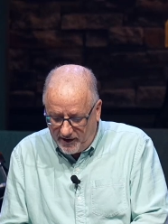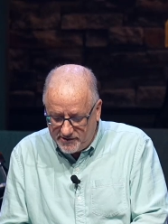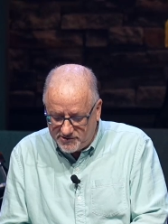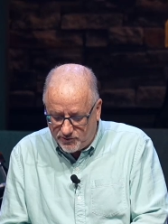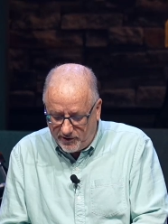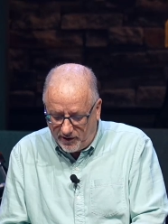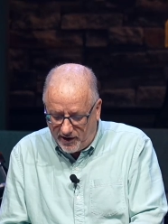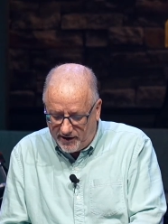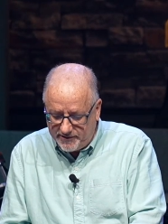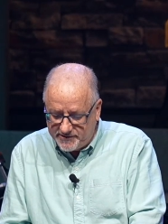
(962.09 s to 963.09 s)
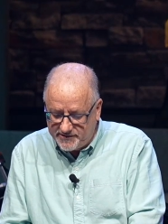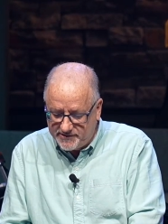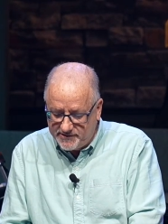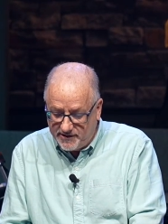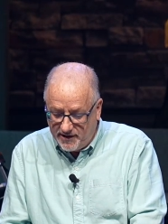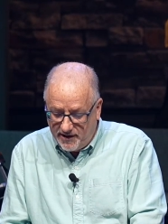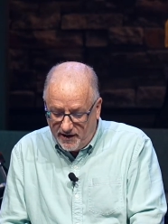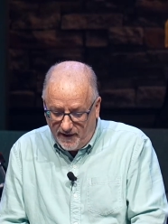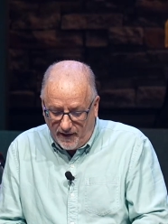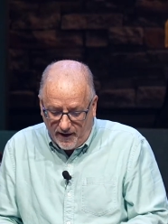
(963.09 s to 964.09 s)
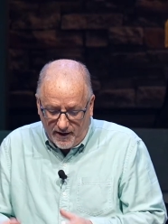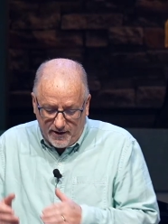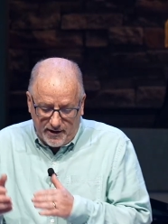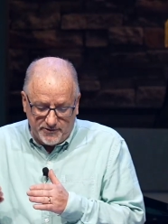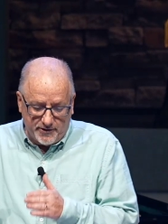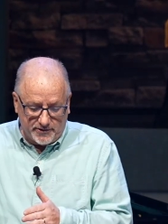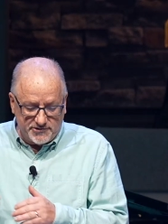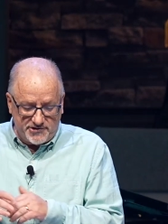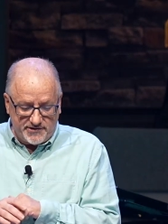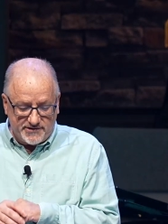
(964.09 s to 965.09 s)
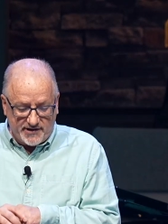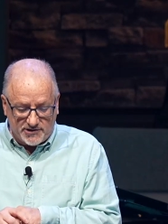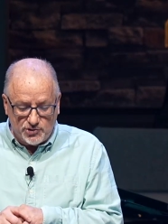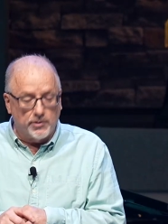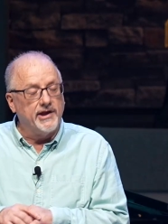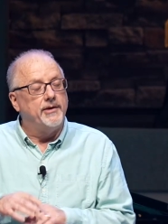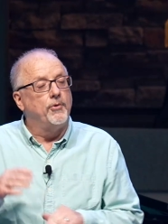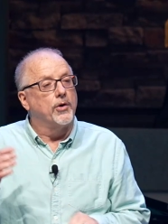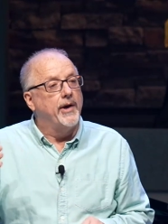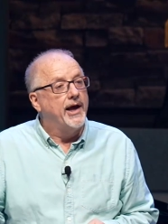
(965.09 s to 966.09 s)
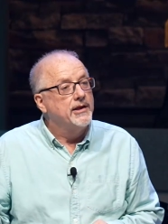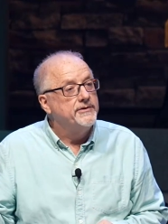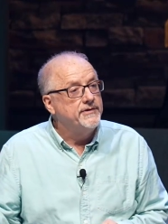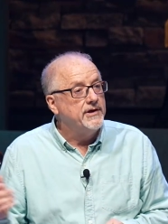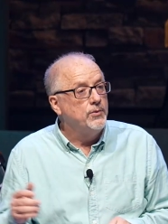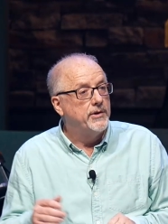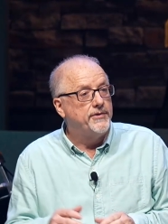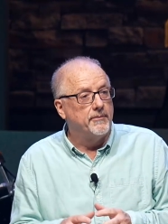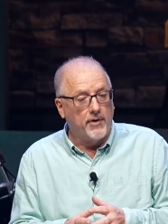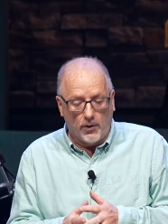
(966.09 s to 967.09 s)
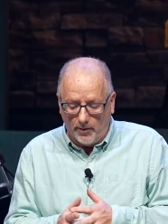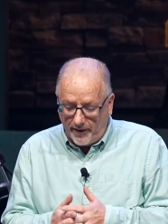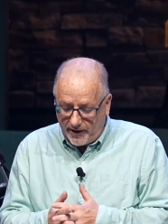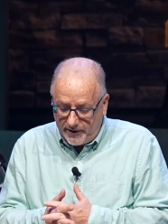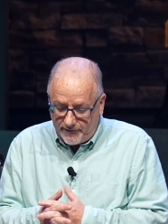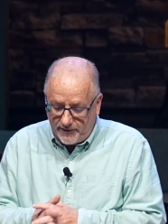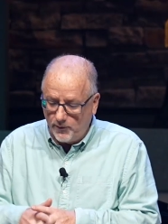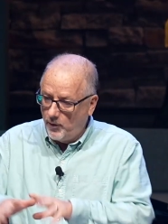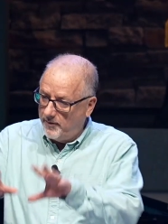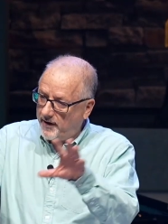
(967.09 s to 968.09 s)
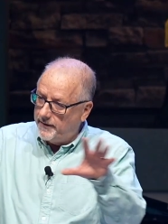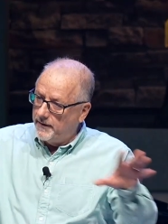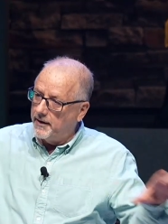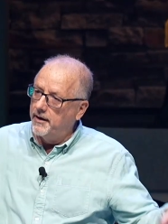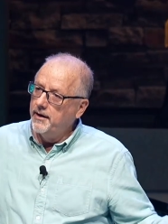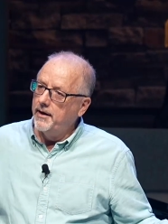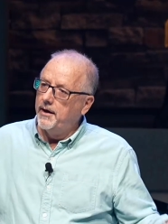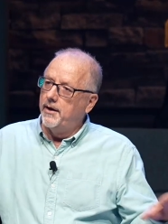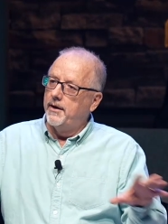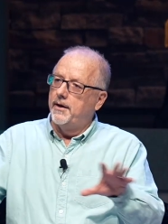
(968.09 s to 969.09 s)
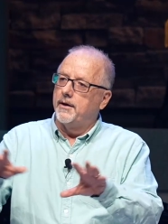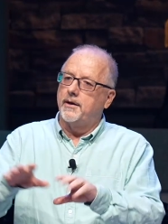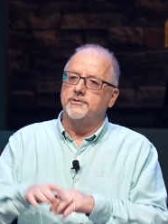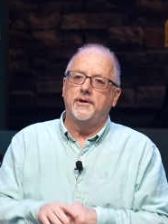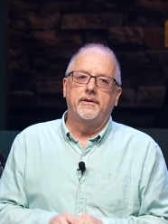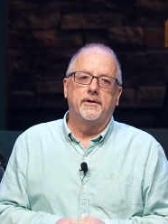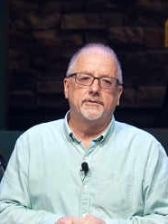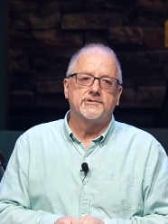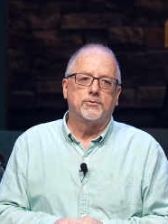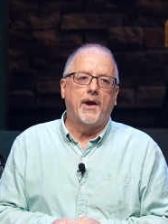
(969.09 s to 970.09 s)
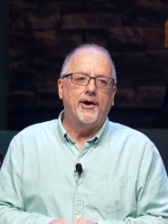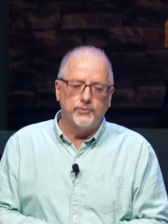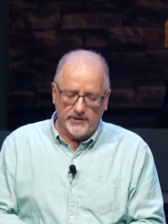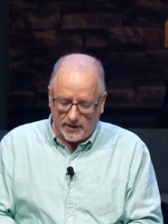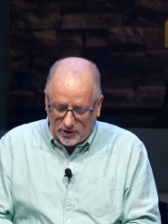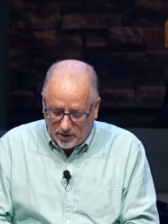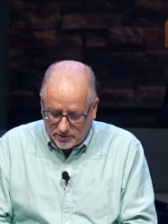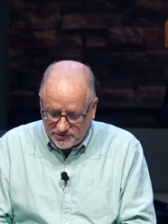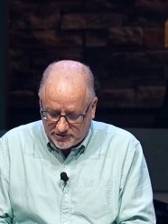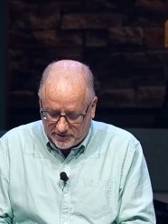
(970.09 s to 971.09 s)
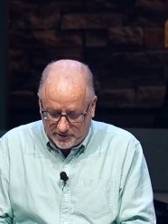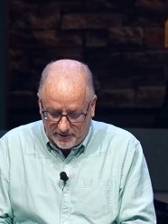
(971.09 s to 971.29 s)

Israelites indulged in sexual immorality with the Moabite women, the, the surrounding culture.